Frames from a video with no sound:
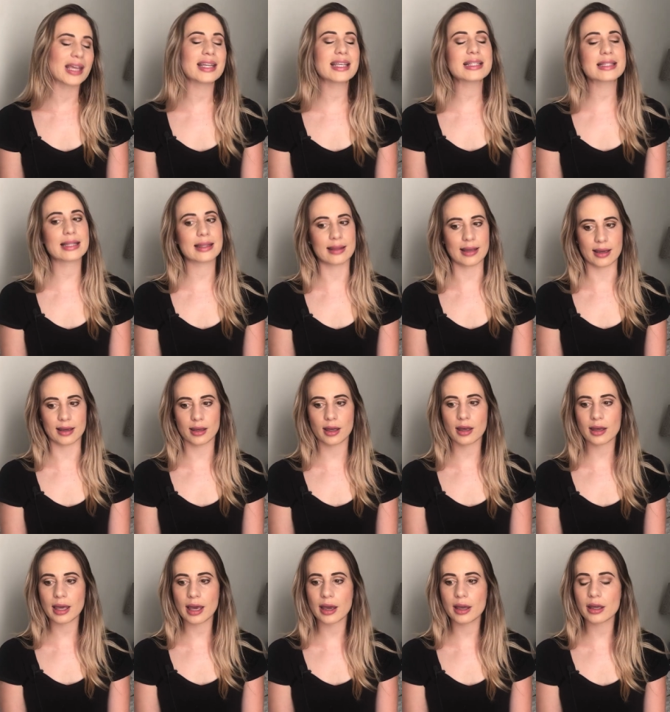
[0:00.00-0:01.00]
here's the thing,
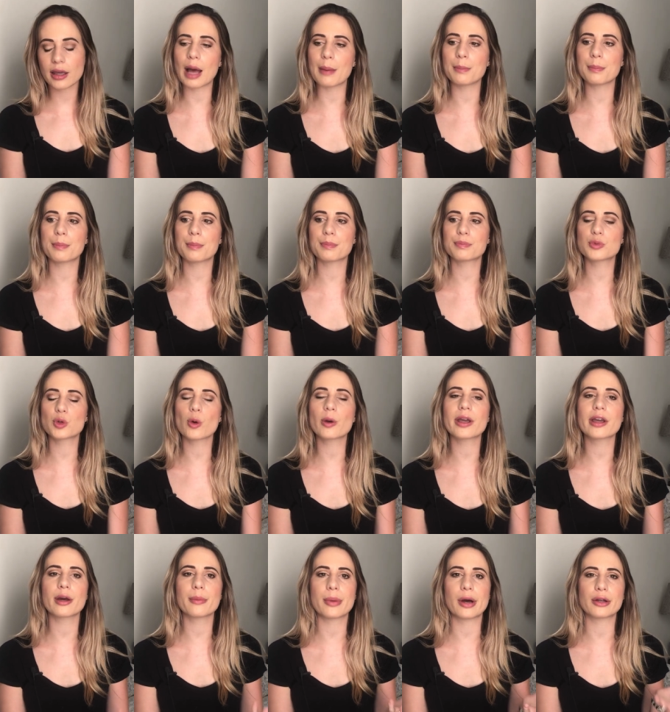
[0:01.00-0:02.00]
okay? I'm
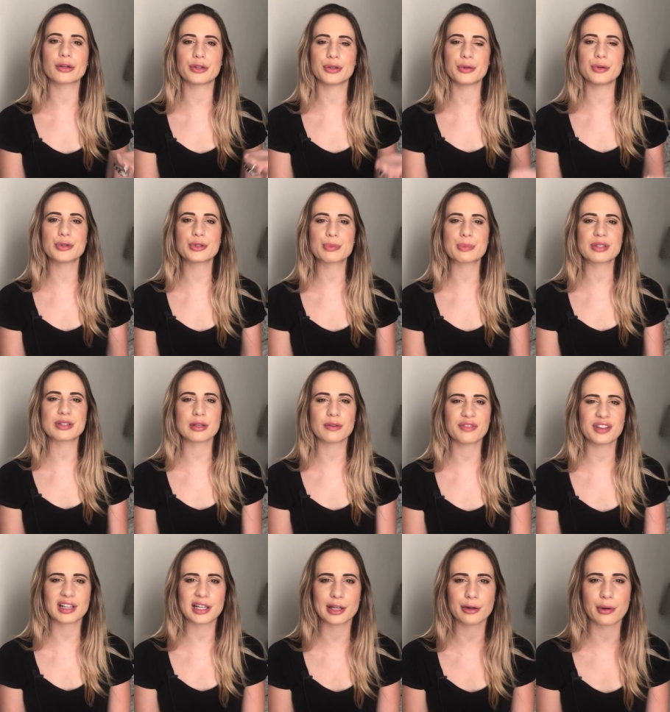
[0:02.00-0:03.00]
talking about you
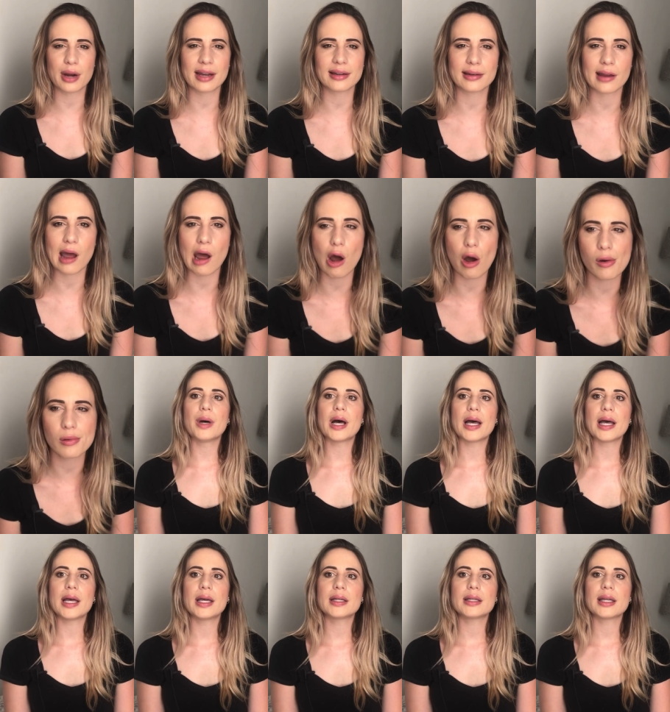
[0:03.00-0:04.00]
specifically right now,
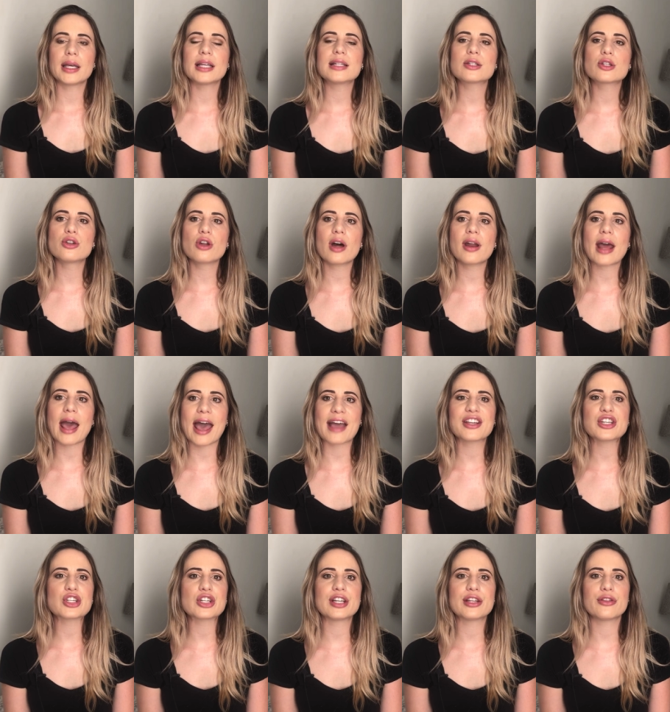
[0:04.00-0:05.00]
but it's not
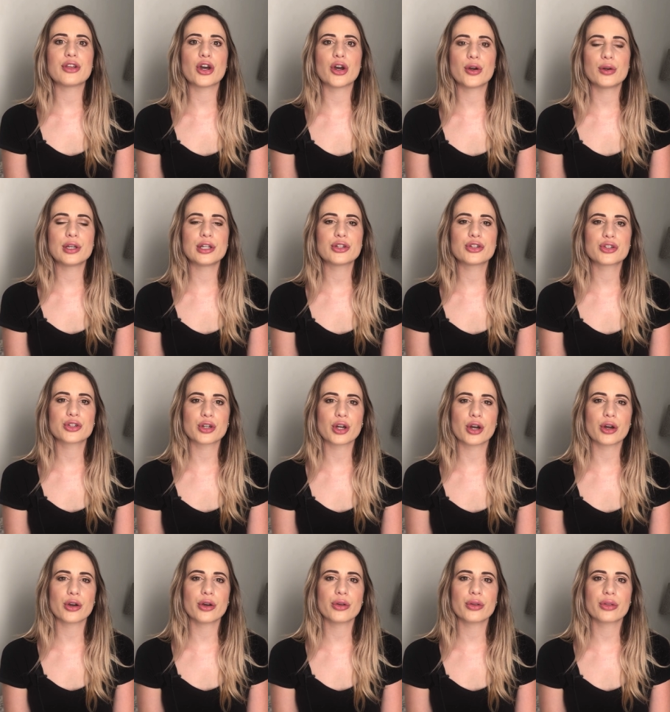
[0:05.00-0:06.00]
actually the only
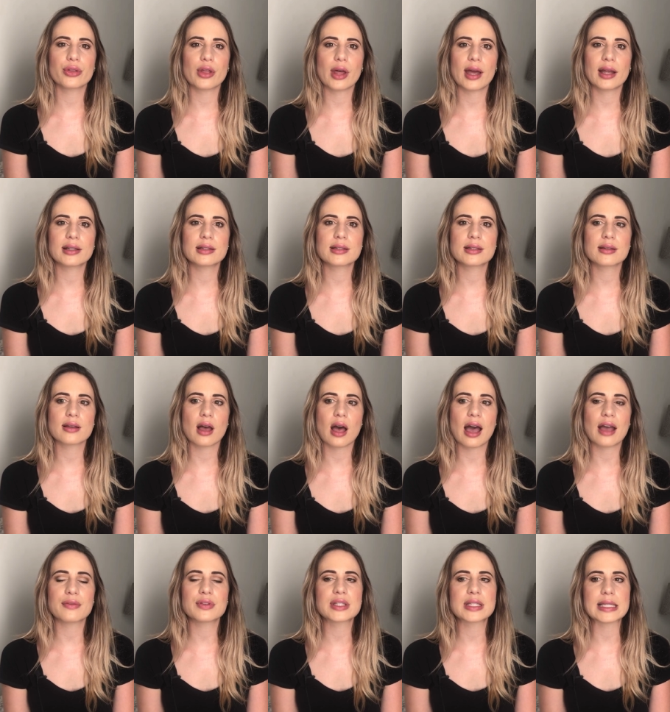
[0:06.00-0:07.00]
show that
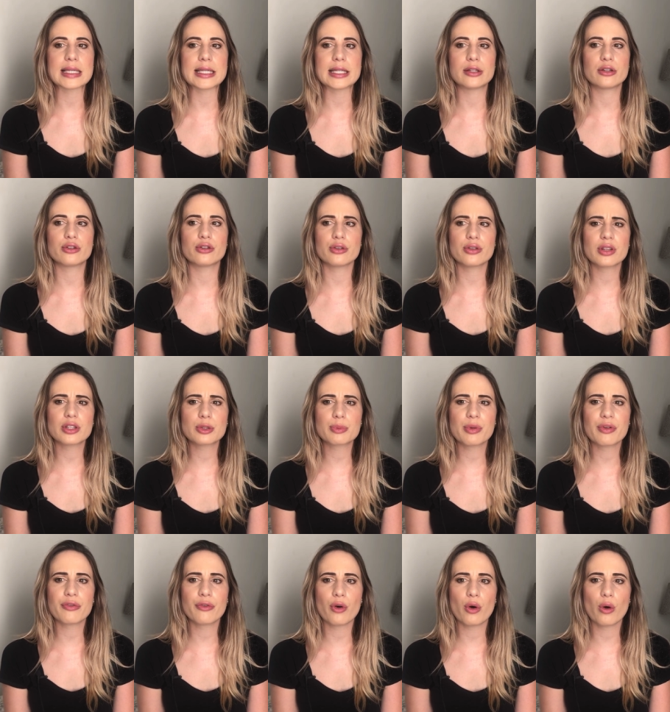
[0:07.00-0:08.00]
I've seen do this
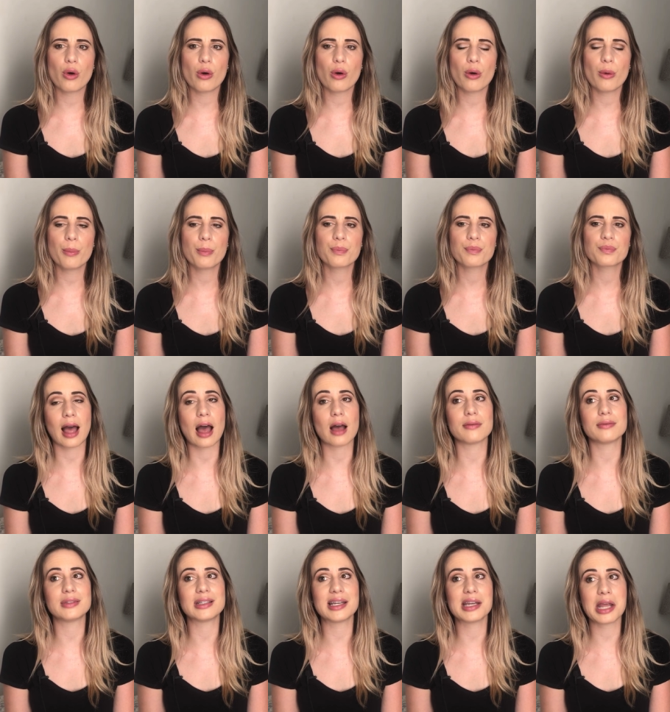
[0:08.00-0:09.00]
before.
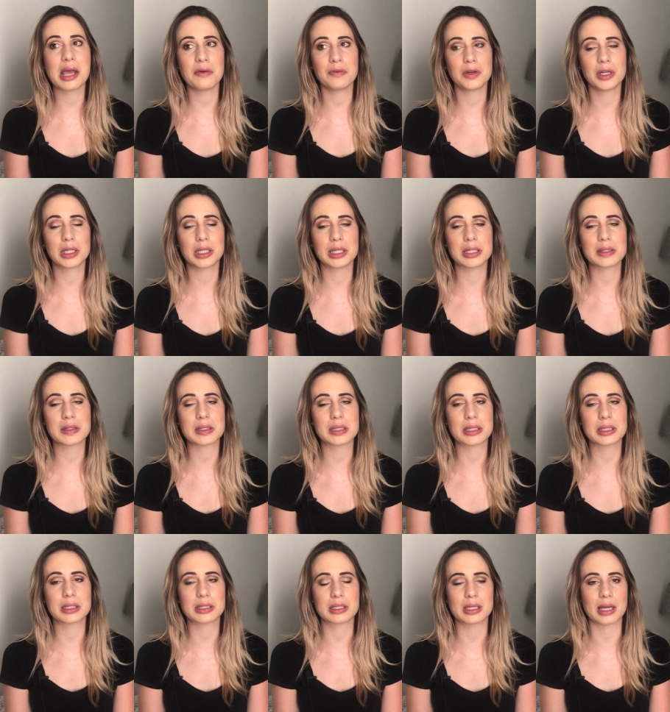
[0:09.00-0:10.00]
I've definitely
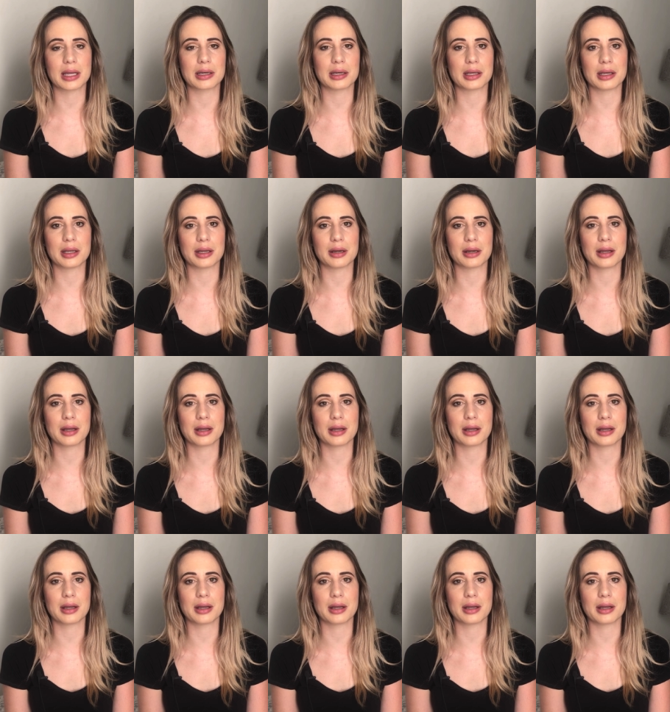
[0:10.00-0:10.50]
seen it done in